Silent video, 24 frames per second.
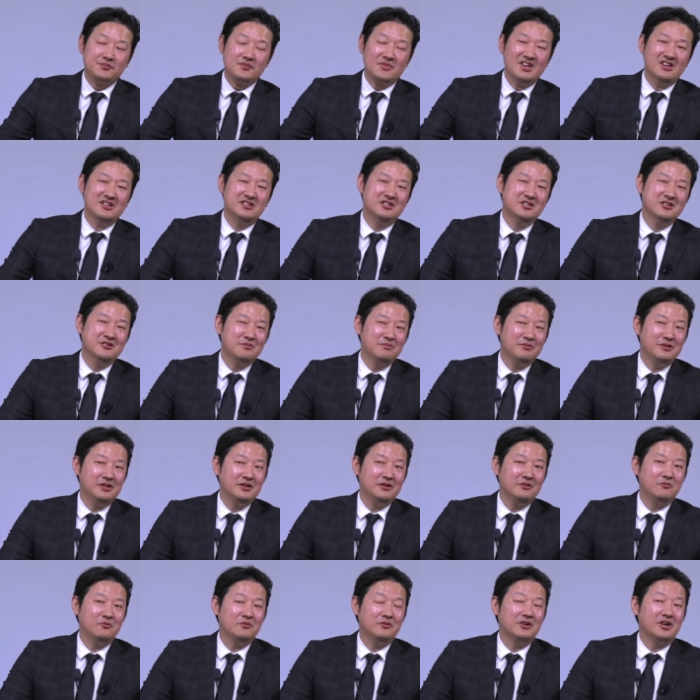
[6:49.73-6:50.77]
she's
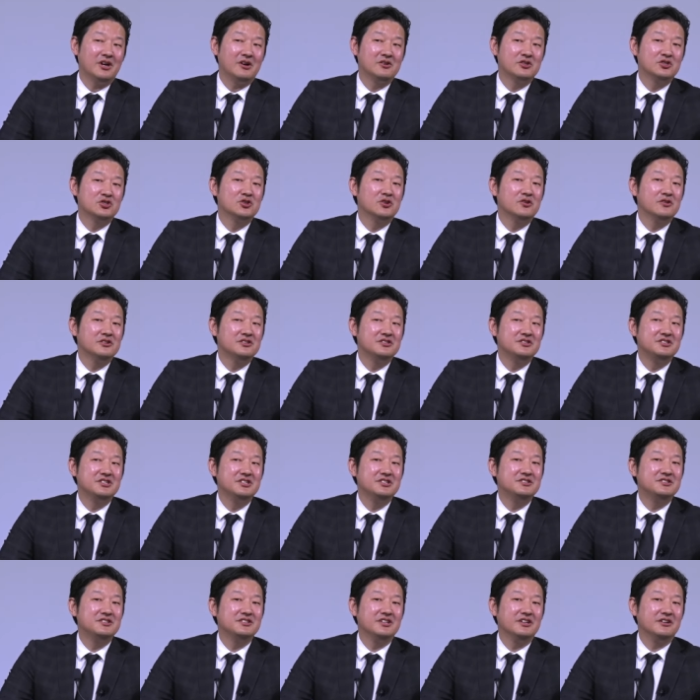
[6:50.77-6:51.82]
been with our church
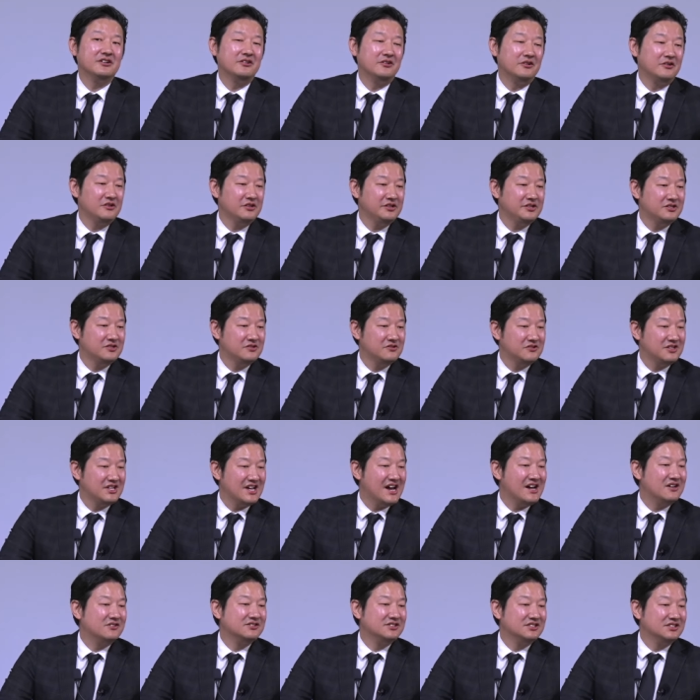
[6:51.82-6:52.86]
since the early
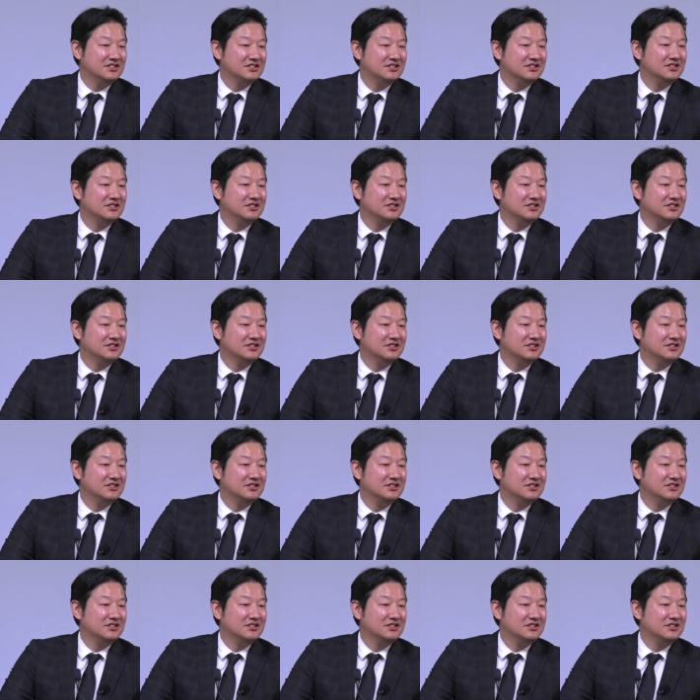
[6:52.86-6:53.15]
2000s